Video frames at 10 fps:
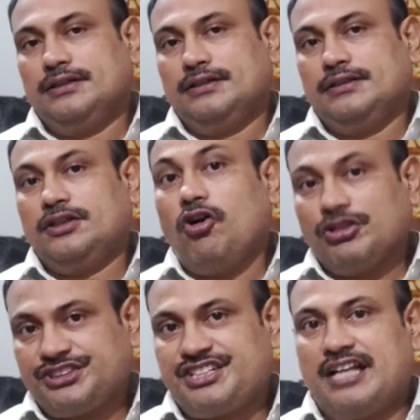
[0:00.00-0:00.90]
the
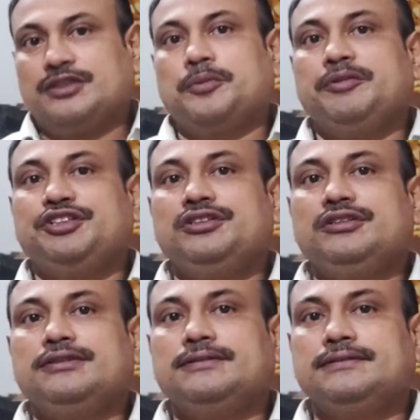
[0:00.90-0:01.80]
gauge
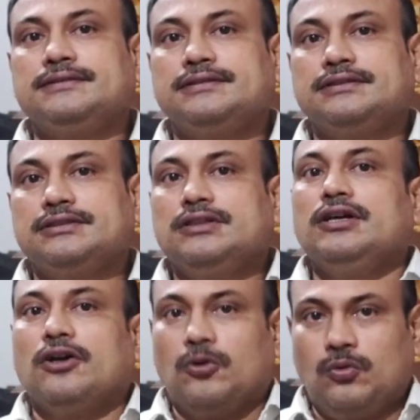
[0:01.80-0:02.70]
transformations,
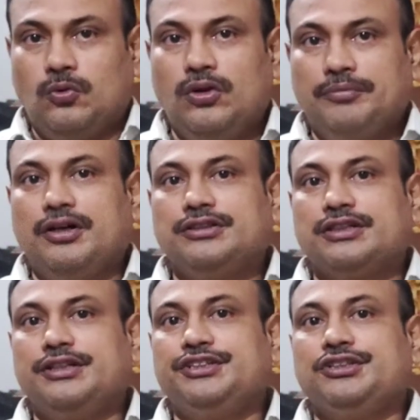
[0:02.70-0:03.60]
Coulomb-gauge
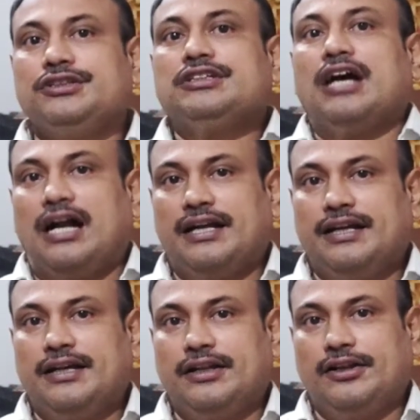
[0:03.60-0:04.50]
conditions, and
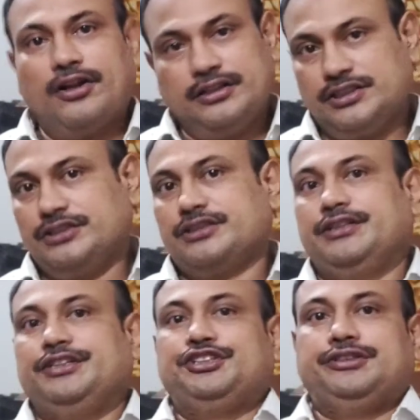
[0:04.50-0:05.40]
Lorentz-gauge
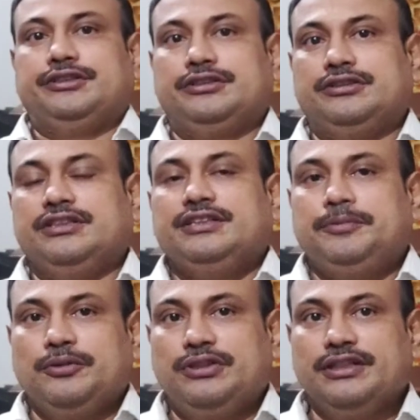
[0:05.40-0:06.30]
conditions. These
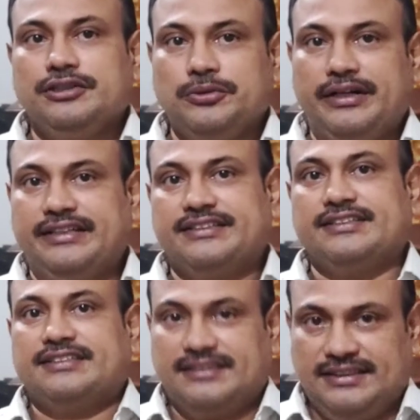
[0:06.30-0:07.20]
few things we will
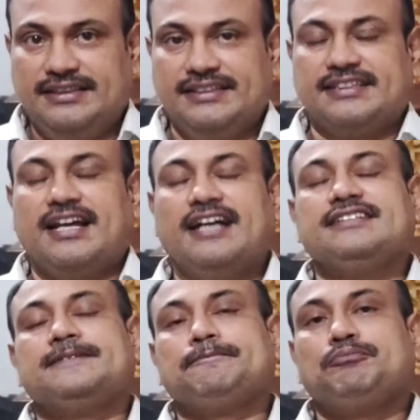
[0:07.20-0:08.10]
discuss in this
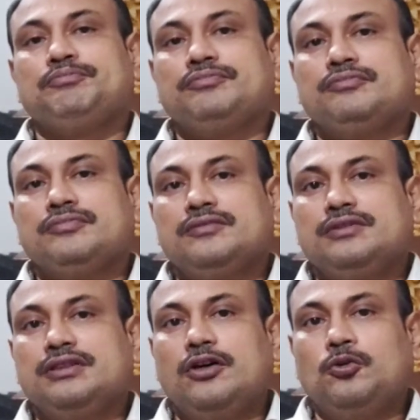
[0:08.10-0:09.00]
class.
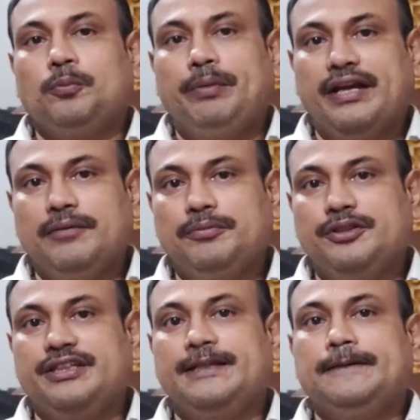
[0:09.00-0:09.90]
Now, to pick up
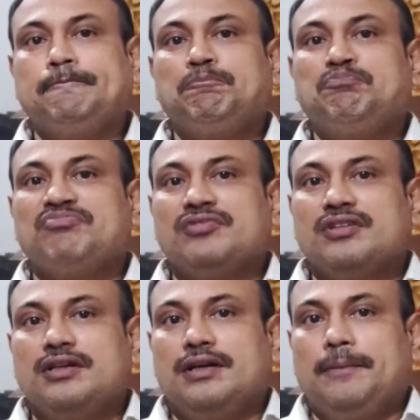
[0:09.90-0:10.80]
with the
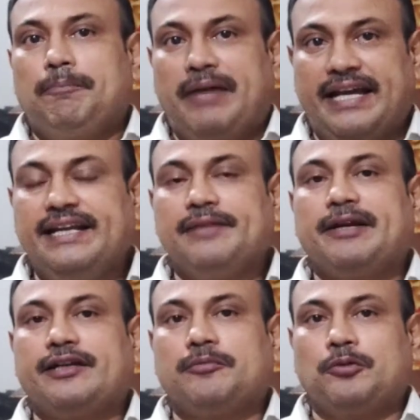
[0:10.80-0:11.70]
magnetic
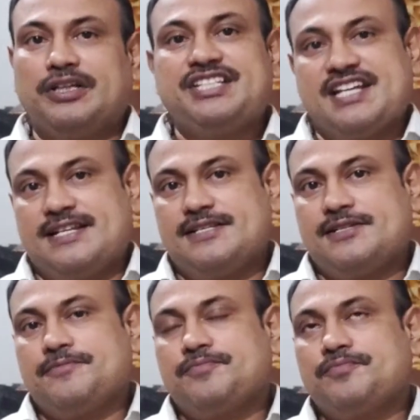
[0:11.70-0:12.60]
vector
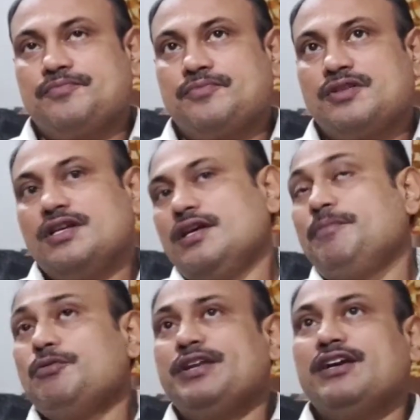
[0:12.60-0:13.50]
potentials, if
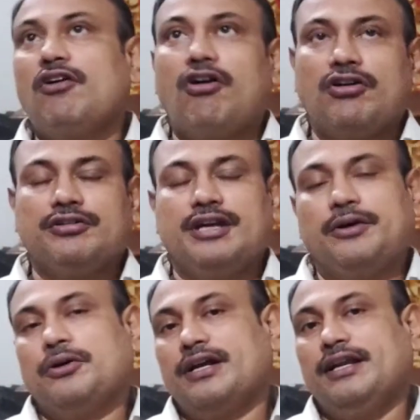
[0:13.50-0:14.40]
you recall
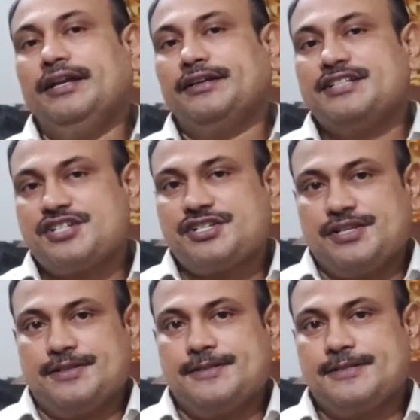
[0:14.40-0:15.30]
our earlier
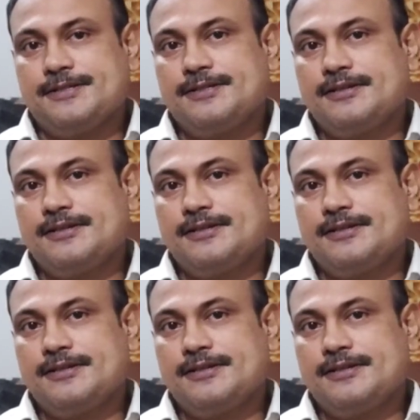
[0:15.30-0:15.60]
discussions